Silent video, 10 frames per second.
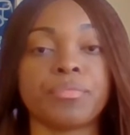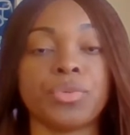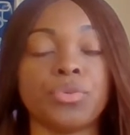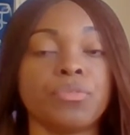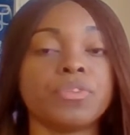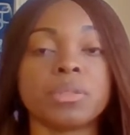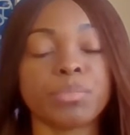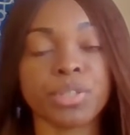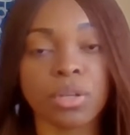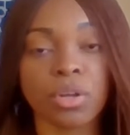you've
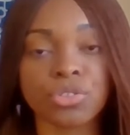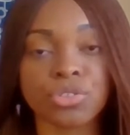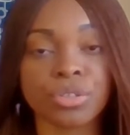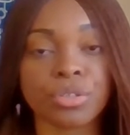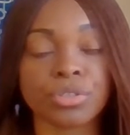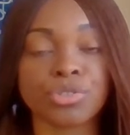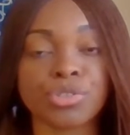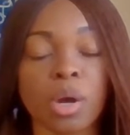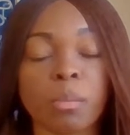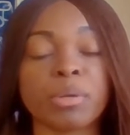simply lost your
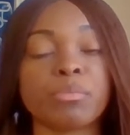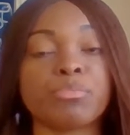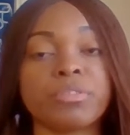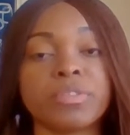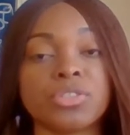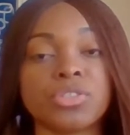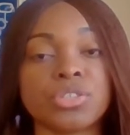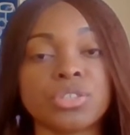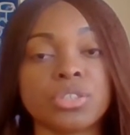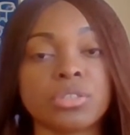shopping
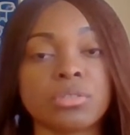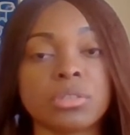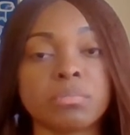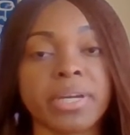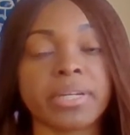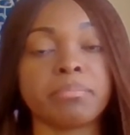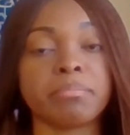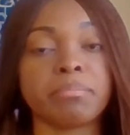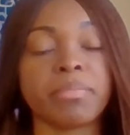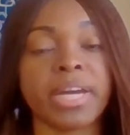privileges by
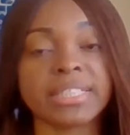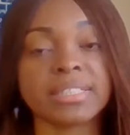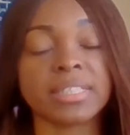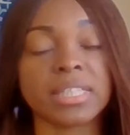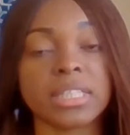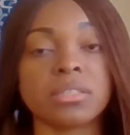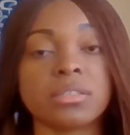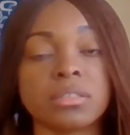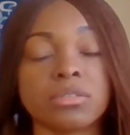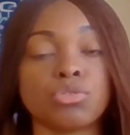acting like
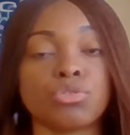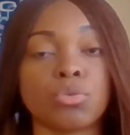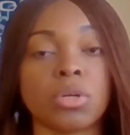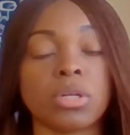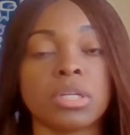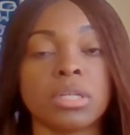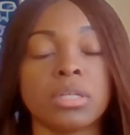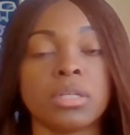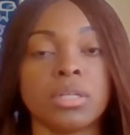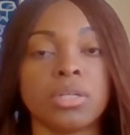this in the store.
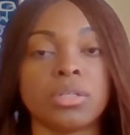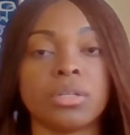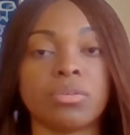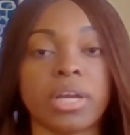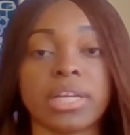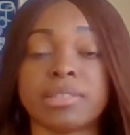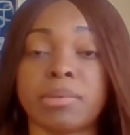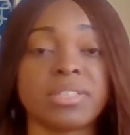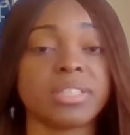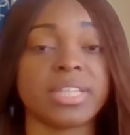
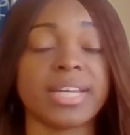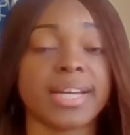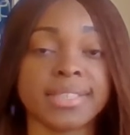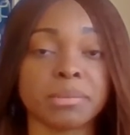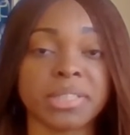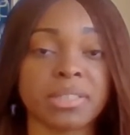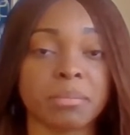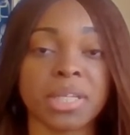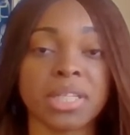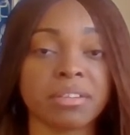Especially, it has to be
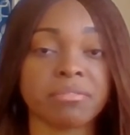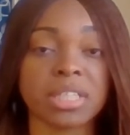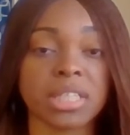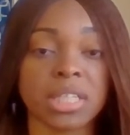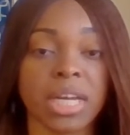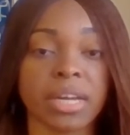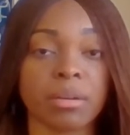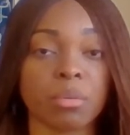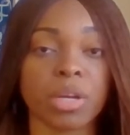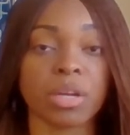something they really
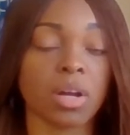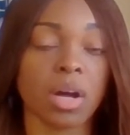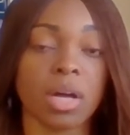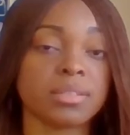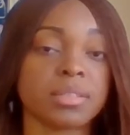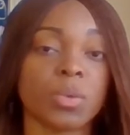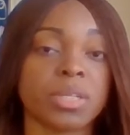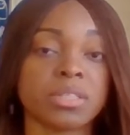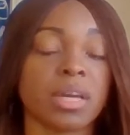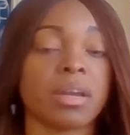like, okay? A
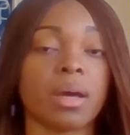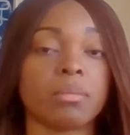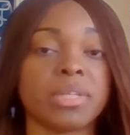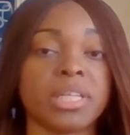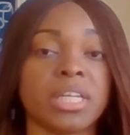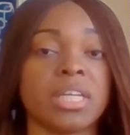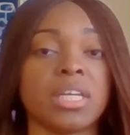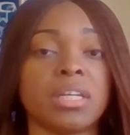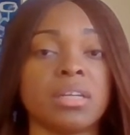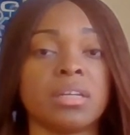consequence cannot
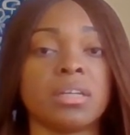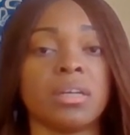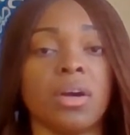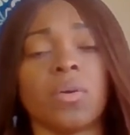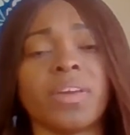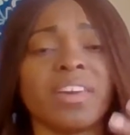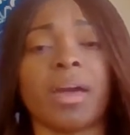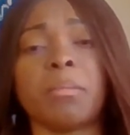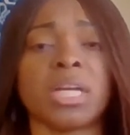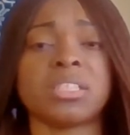be, okay,
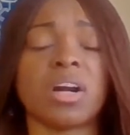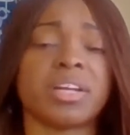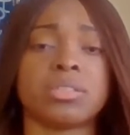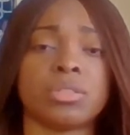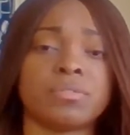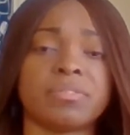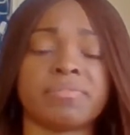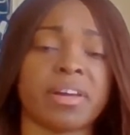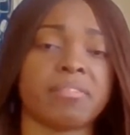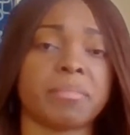I'm not talking to you for
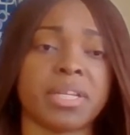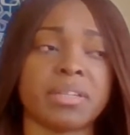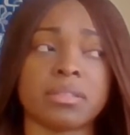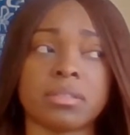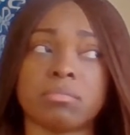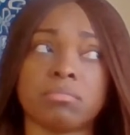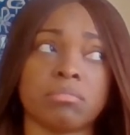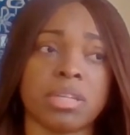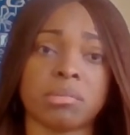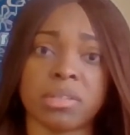5 minutes.
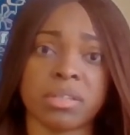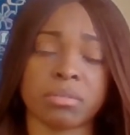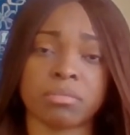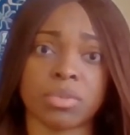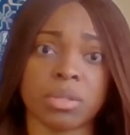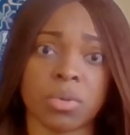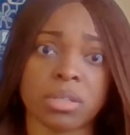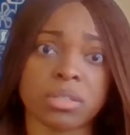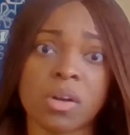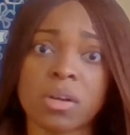Maybe they don't really
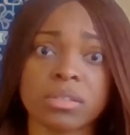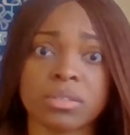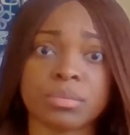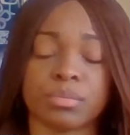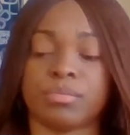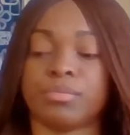want to talk to you.